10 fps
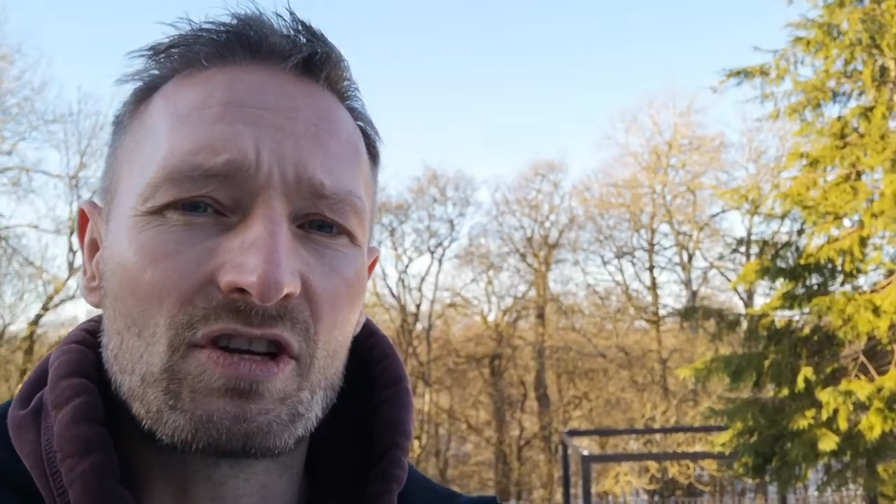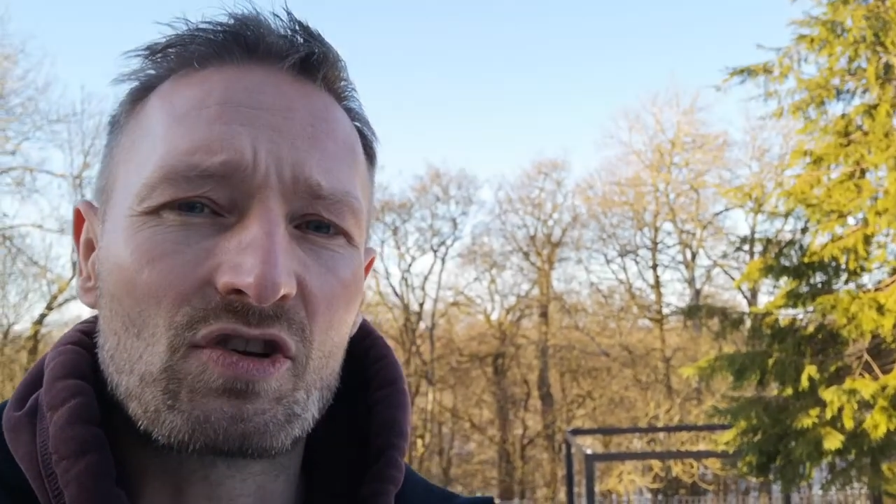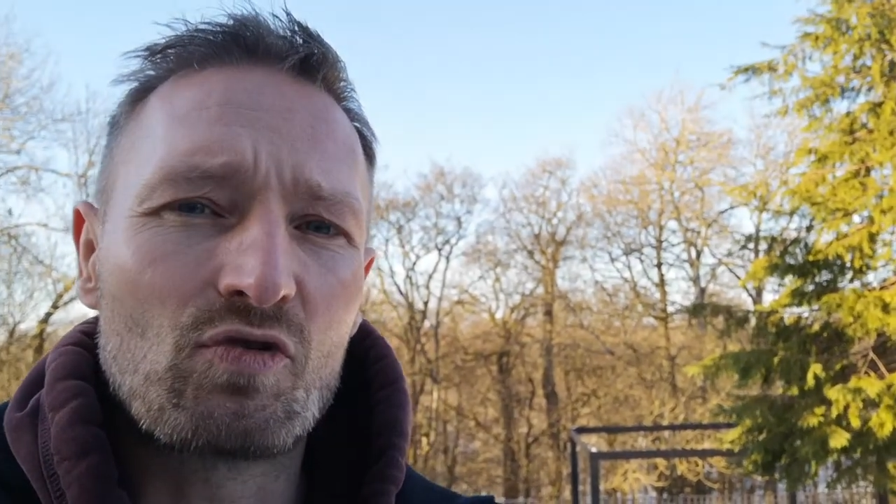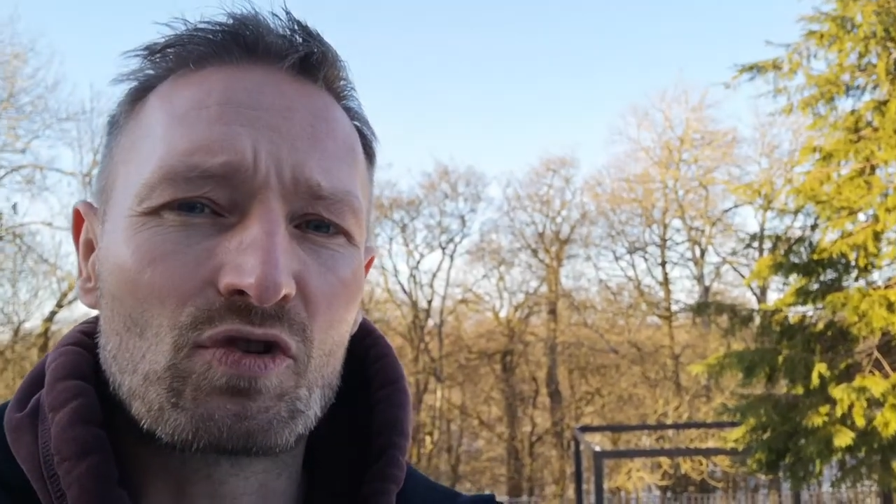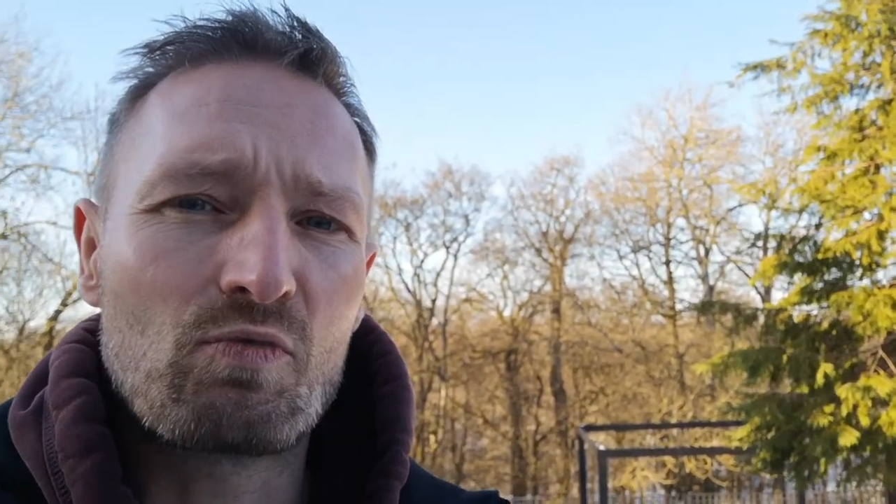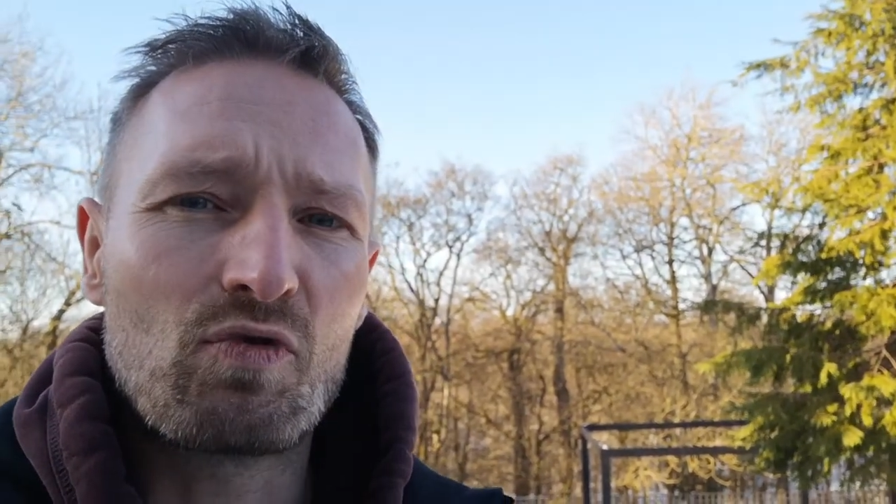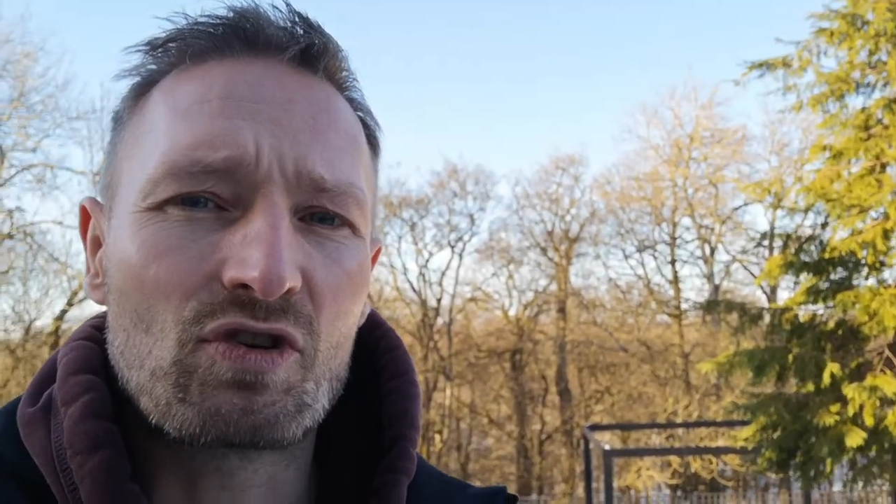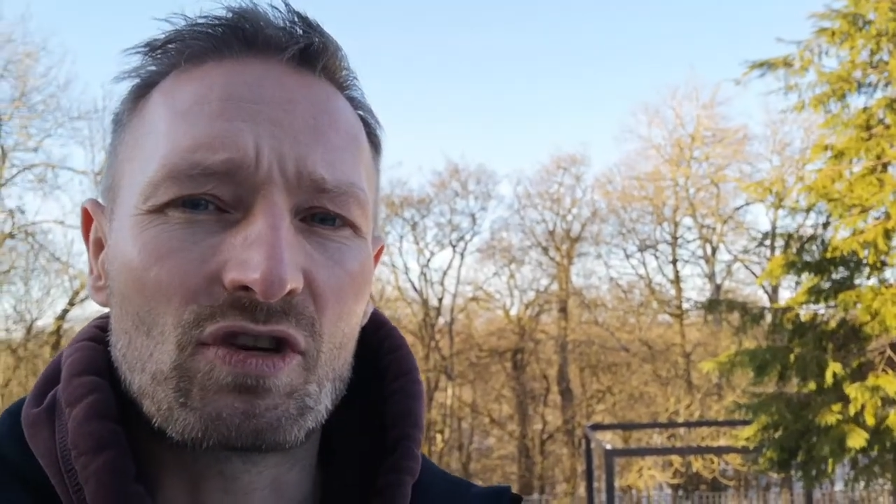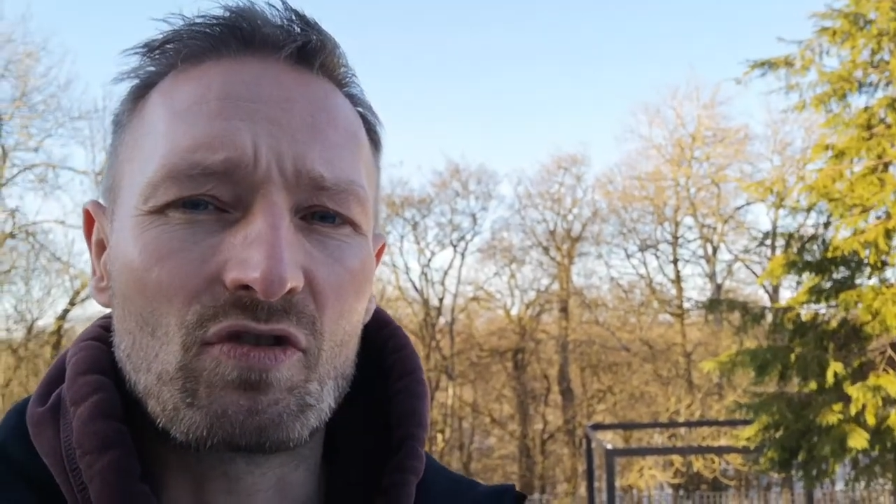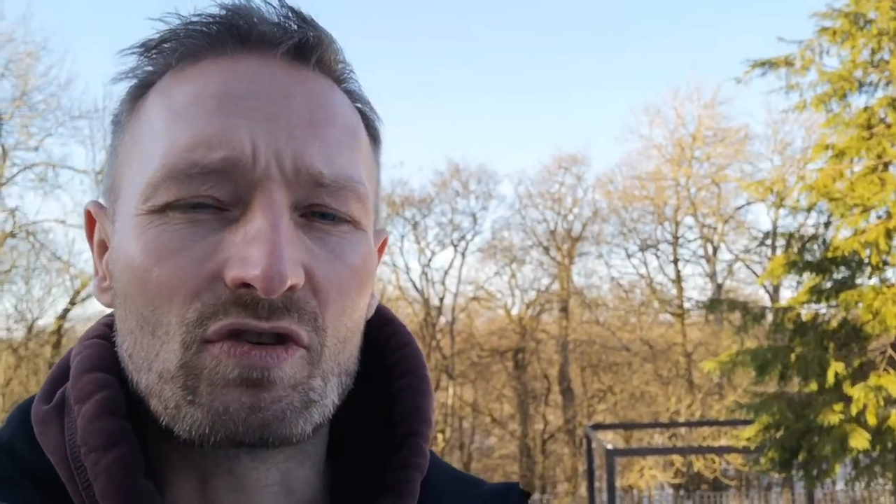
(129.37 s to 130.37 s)
snow
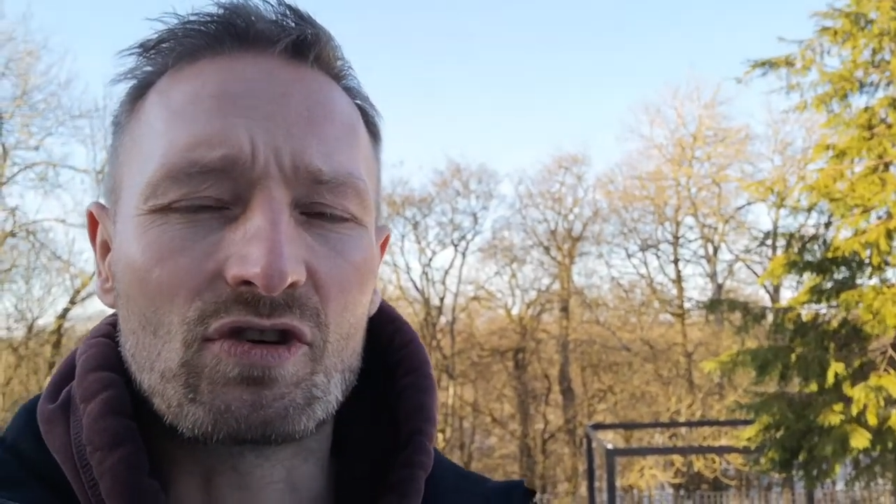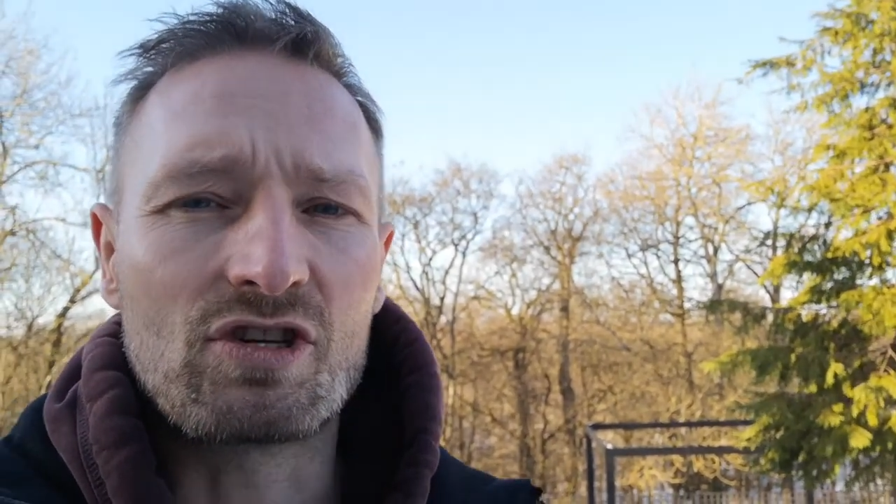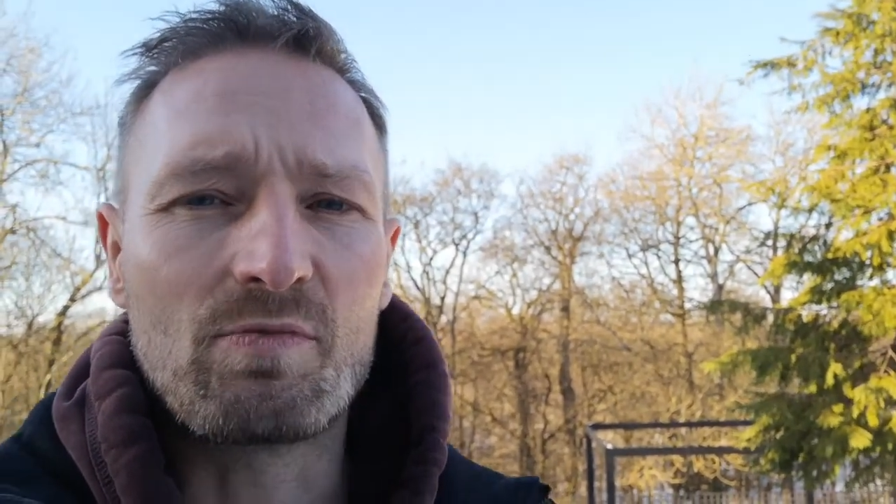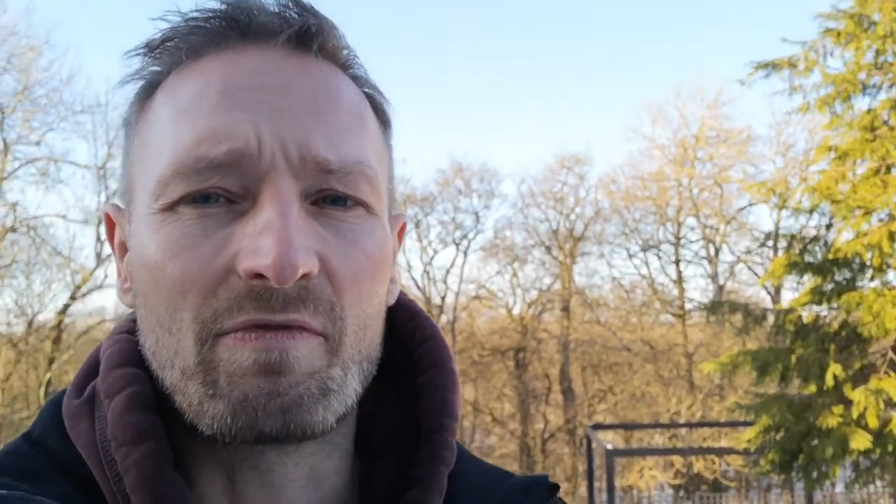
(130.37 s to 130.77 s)
sports in order to